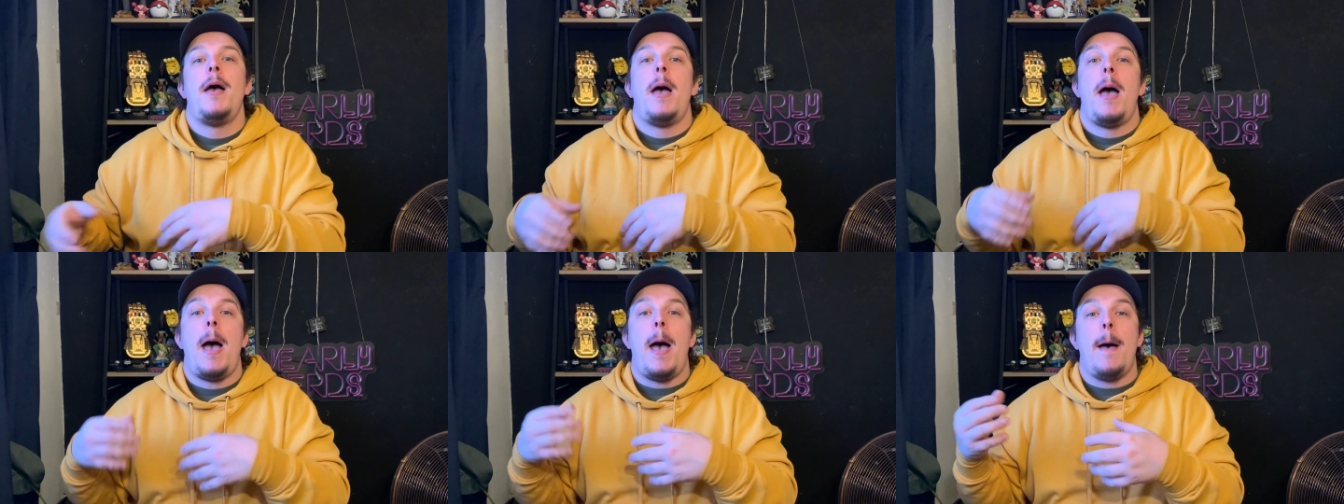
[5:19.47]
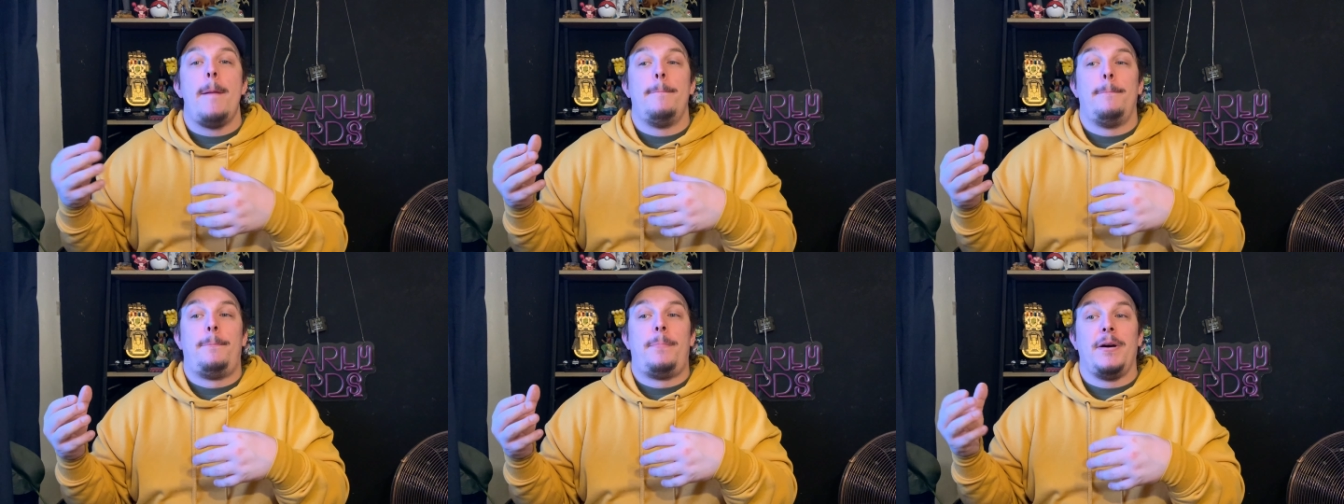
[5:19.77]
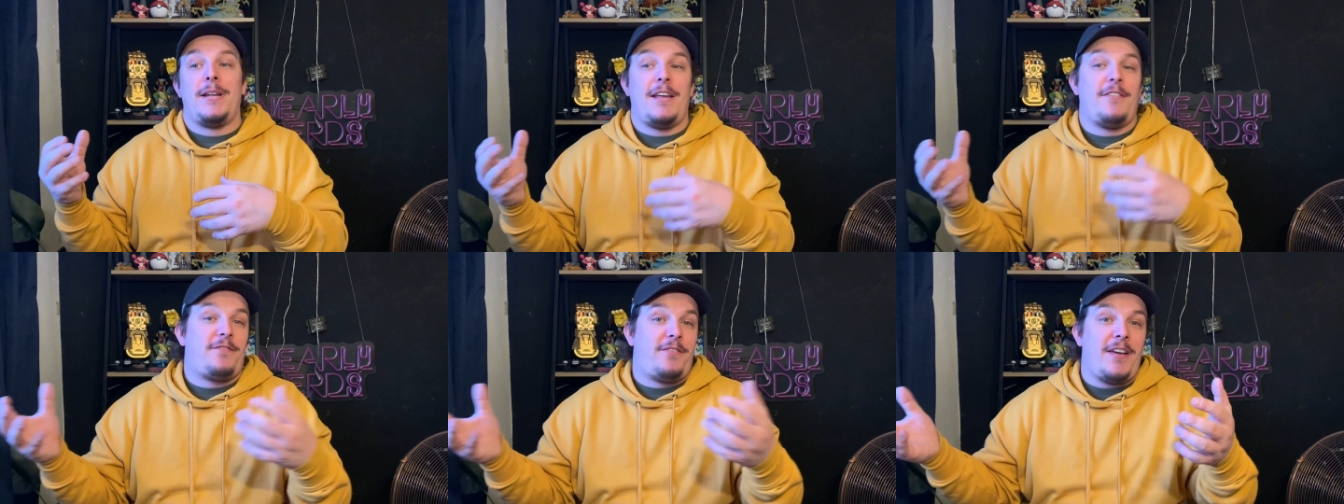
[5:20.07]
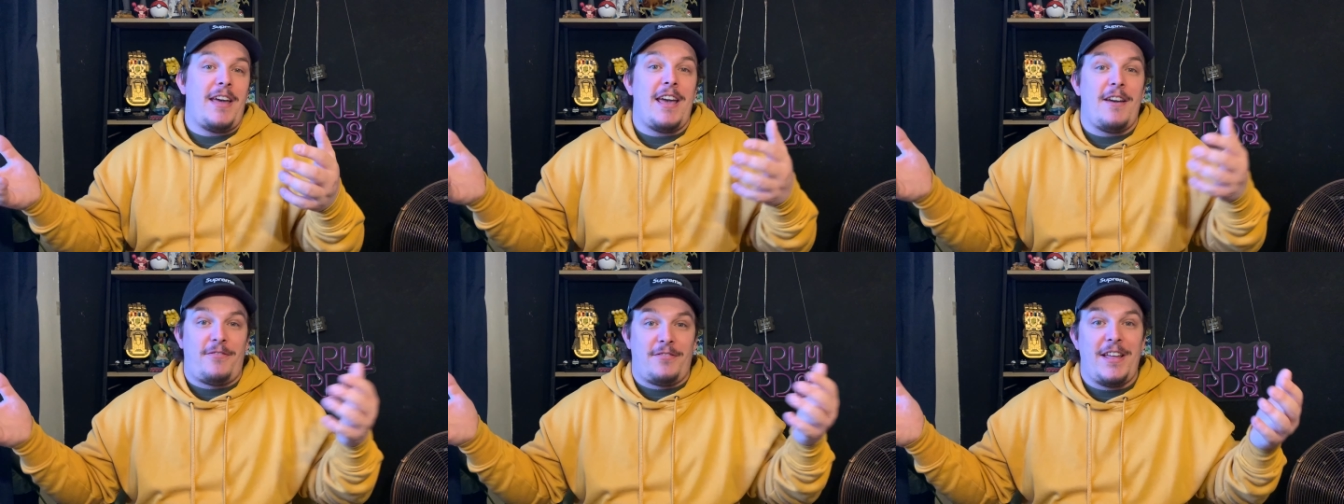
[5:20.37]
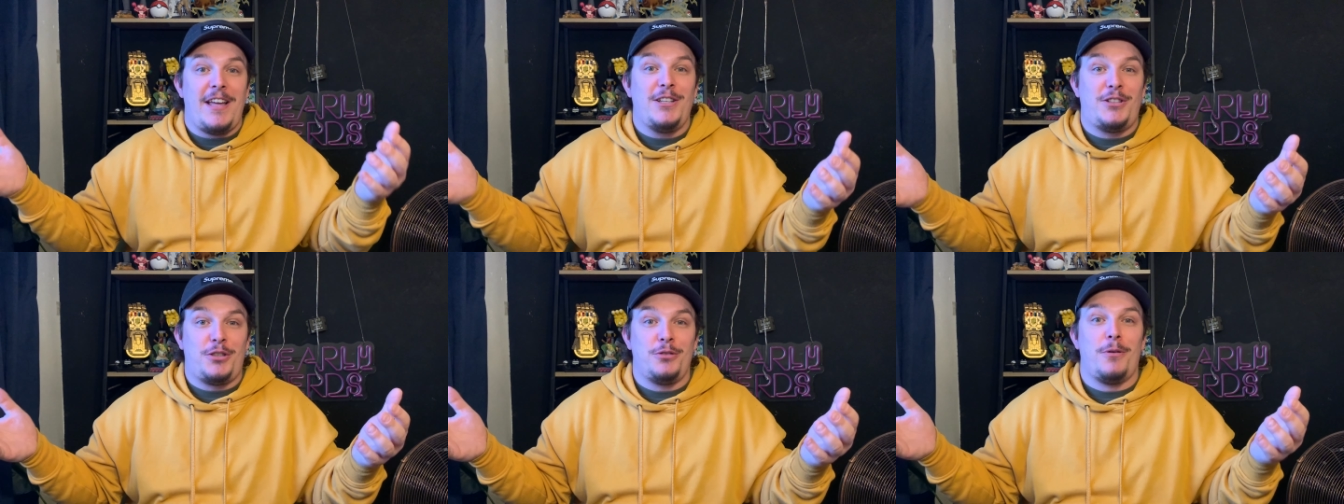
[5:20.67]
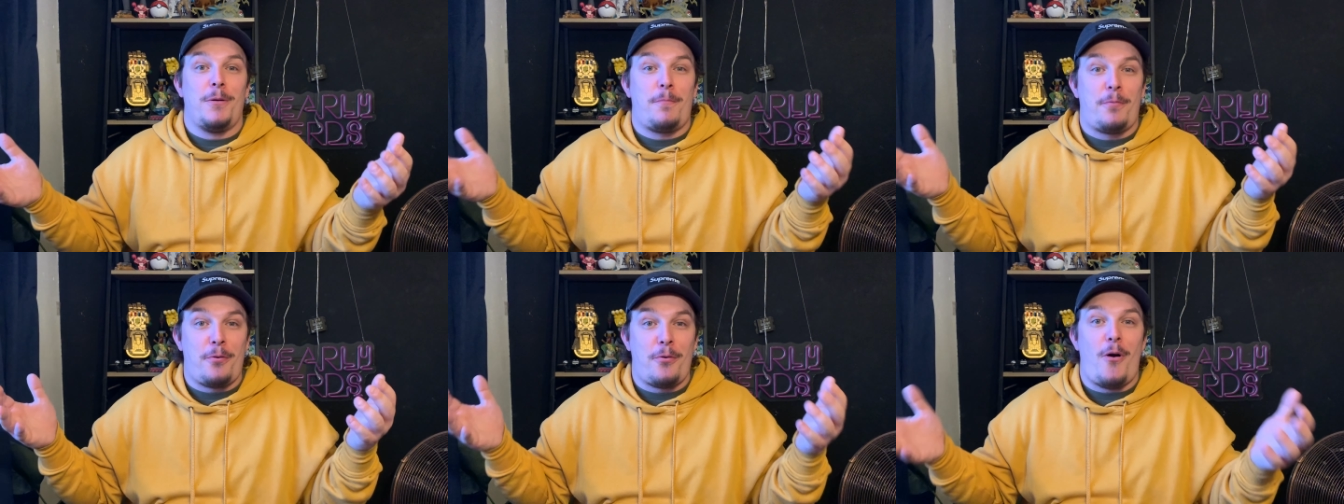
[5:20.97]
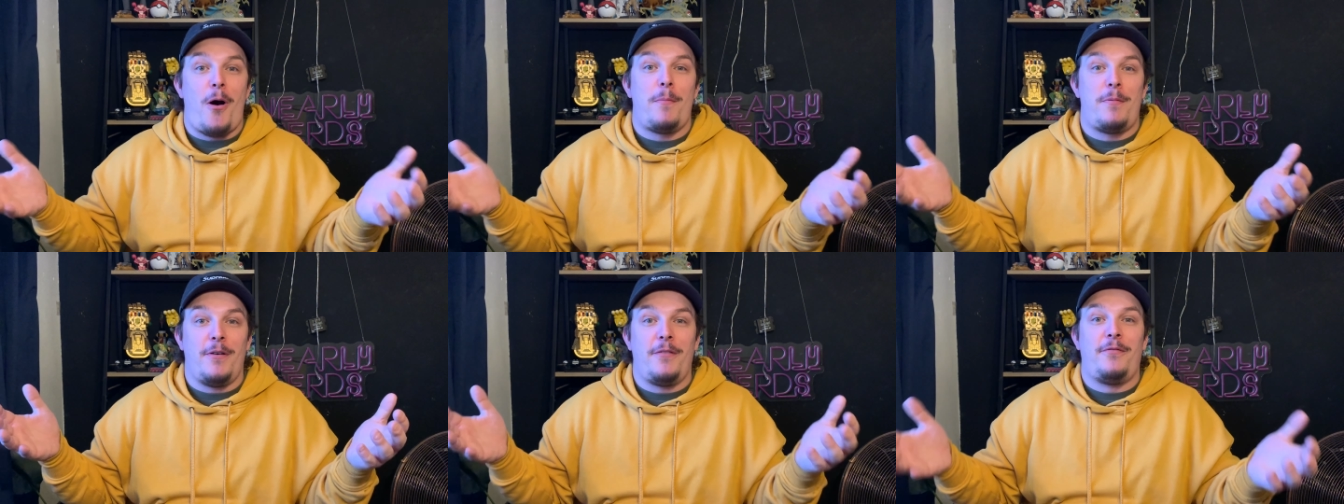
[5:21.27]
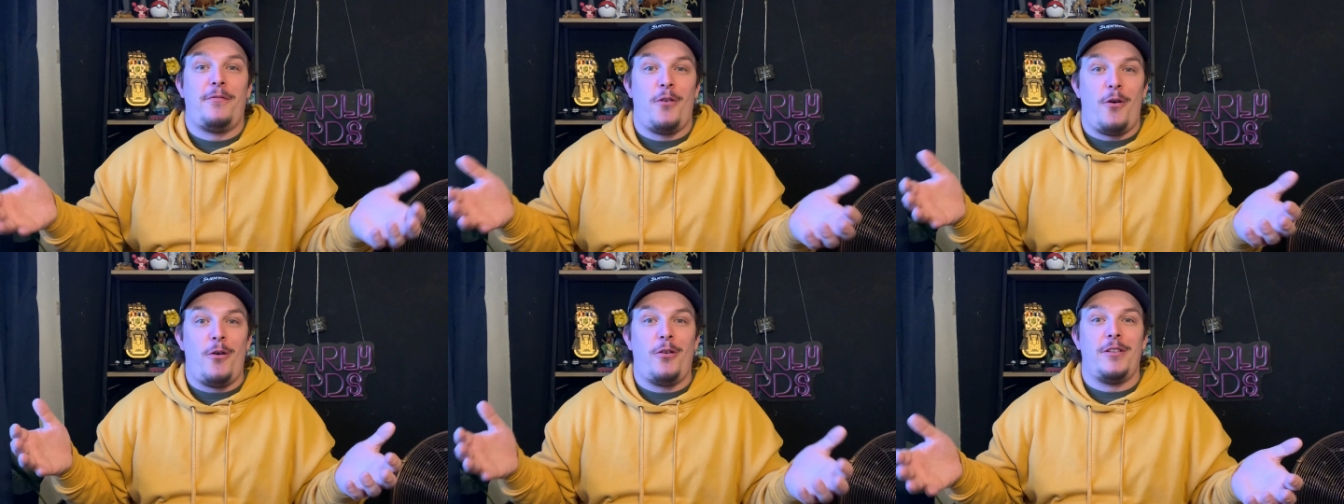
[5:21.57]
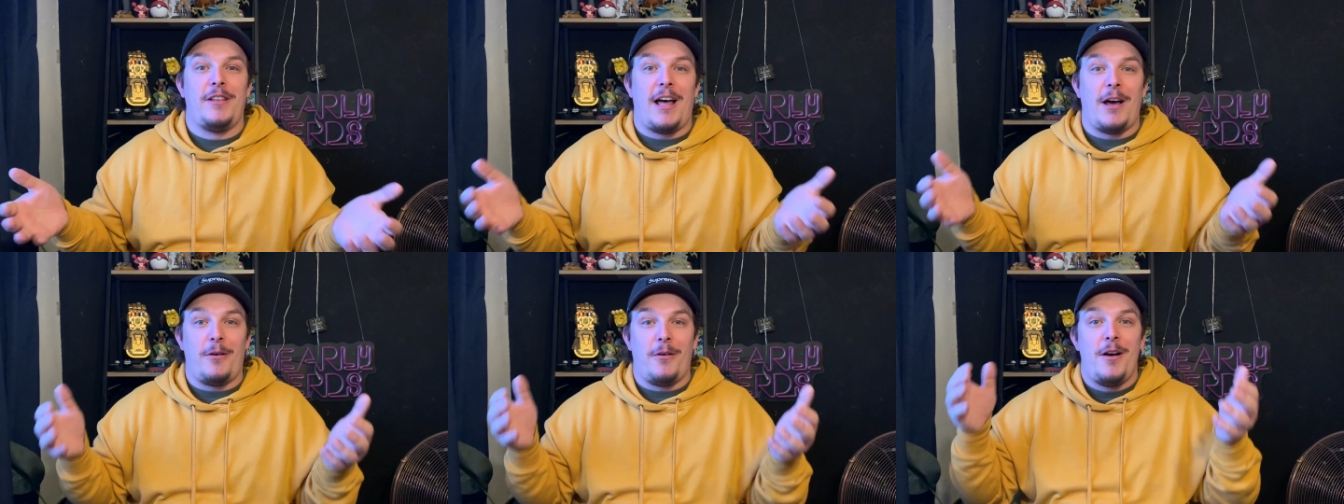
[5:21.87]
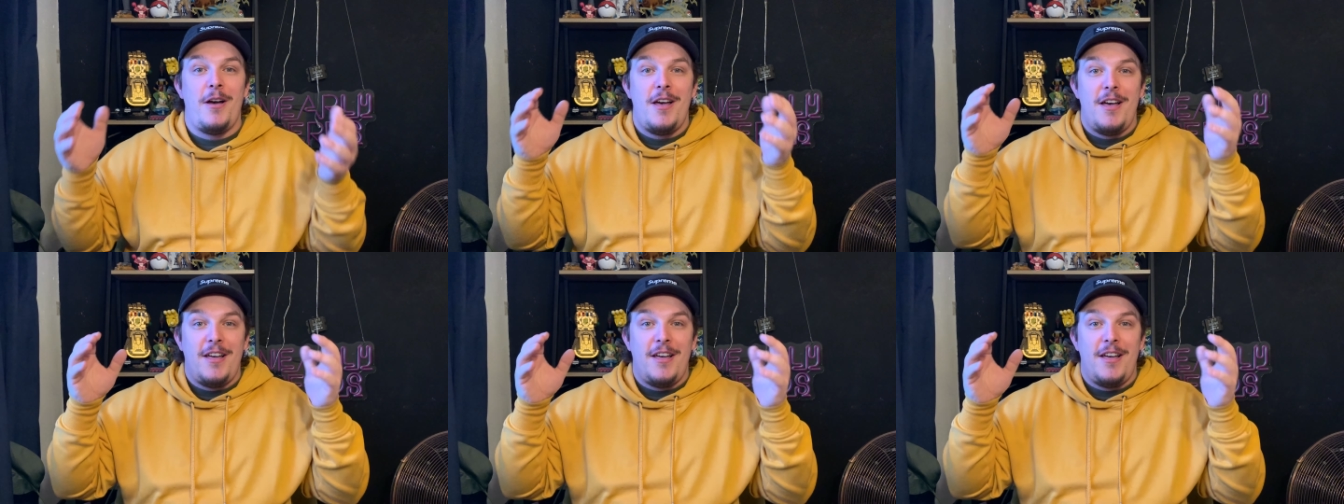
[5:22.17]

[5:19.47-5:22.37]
um, but if, if they do a proper Fallout